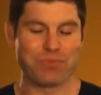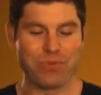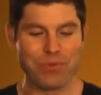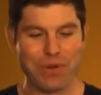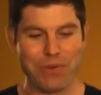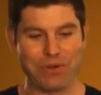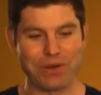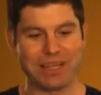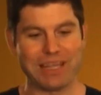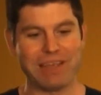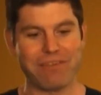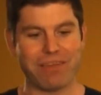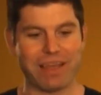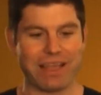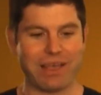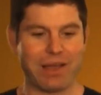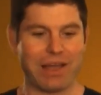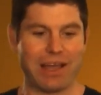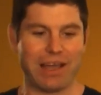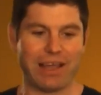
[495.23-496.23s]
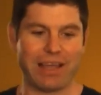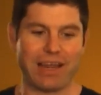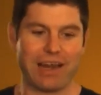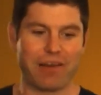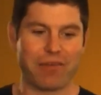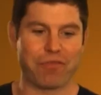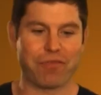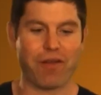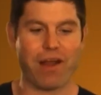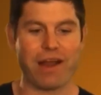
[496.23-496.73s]
we would leave like on a
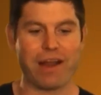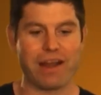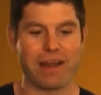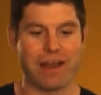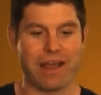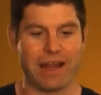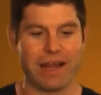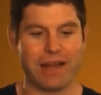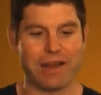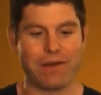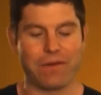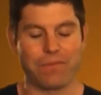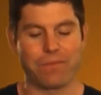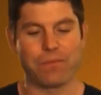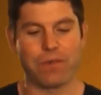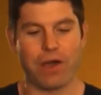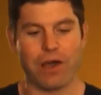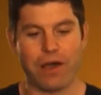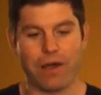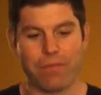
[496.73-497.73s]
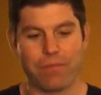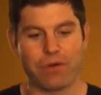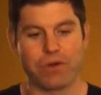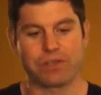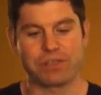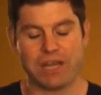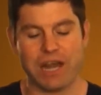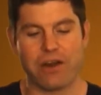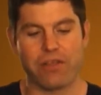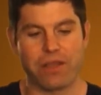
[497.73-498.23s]
Friday night or
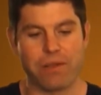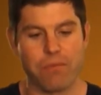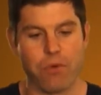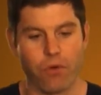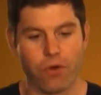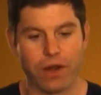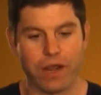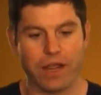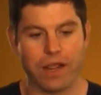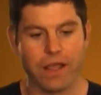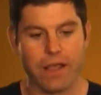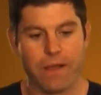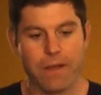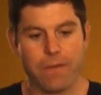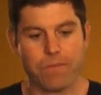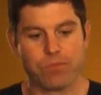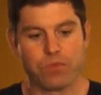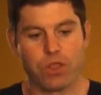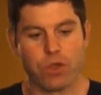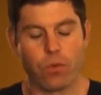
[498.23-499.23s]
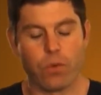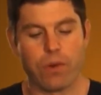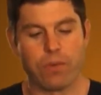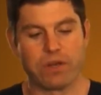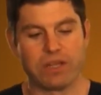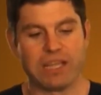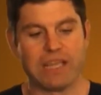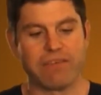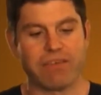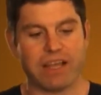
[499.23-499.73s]
Saturday morning. We would
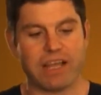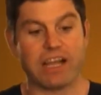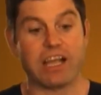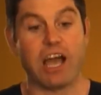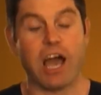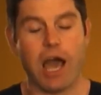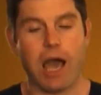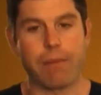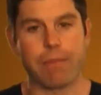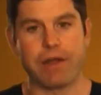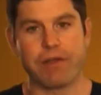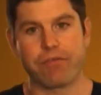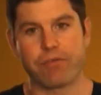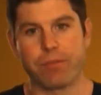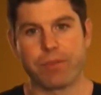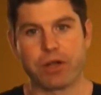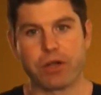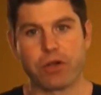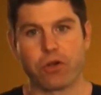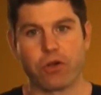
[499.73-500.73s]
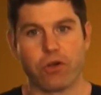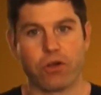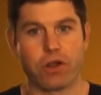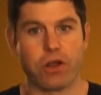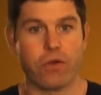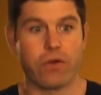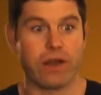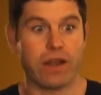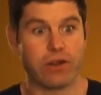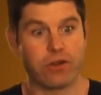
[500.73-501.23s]
leave like a comment from a girl
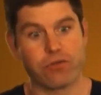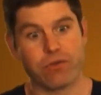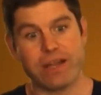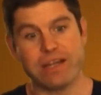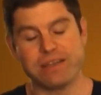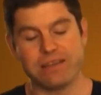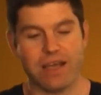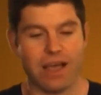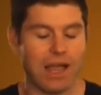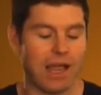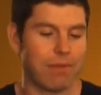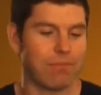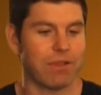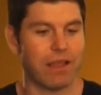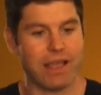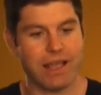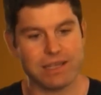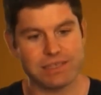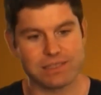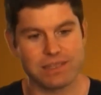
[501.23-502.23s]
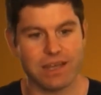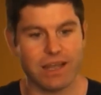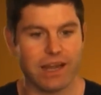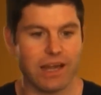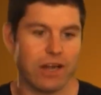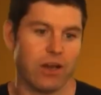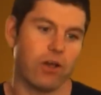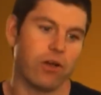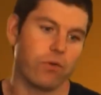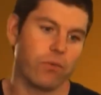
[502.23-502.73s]
going, "Great time last
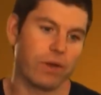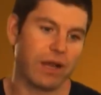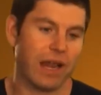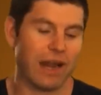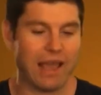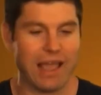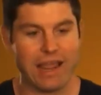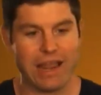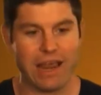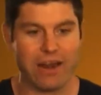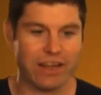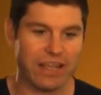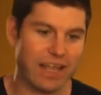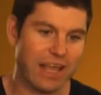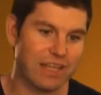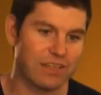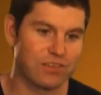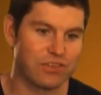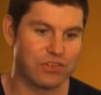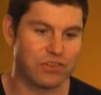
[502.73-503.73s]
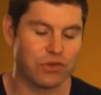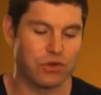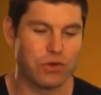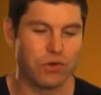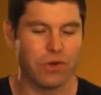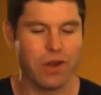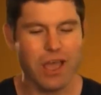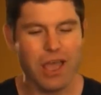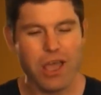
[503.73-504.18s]
night. Oh, we got to hang out again soon."